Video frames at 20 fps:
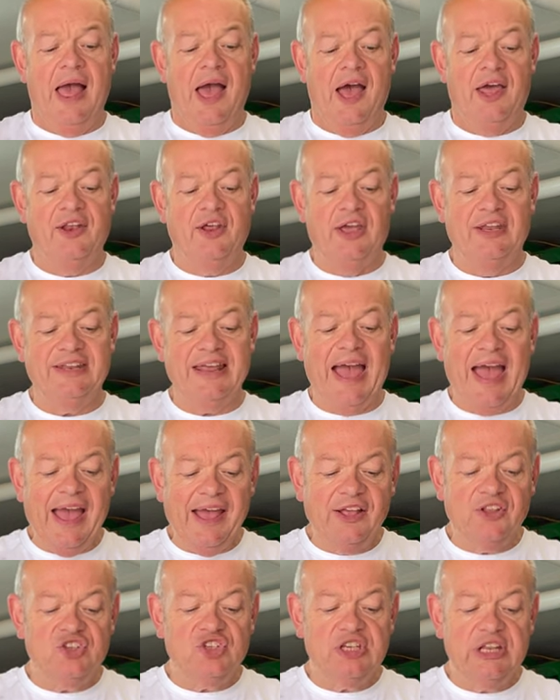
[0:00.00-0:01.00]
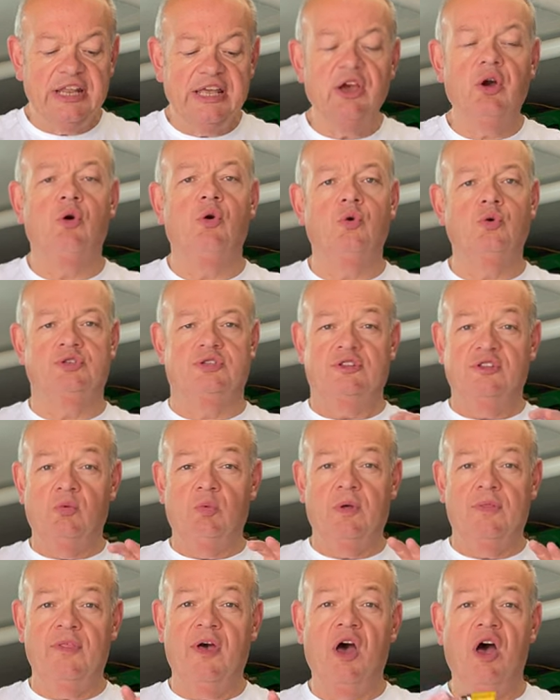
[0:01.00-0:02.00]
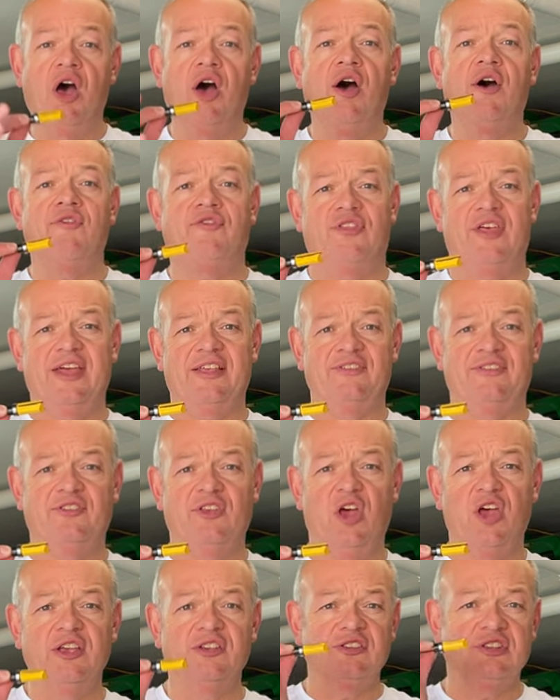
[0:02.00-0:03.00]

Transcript: and I'd actually ordered the one half that size,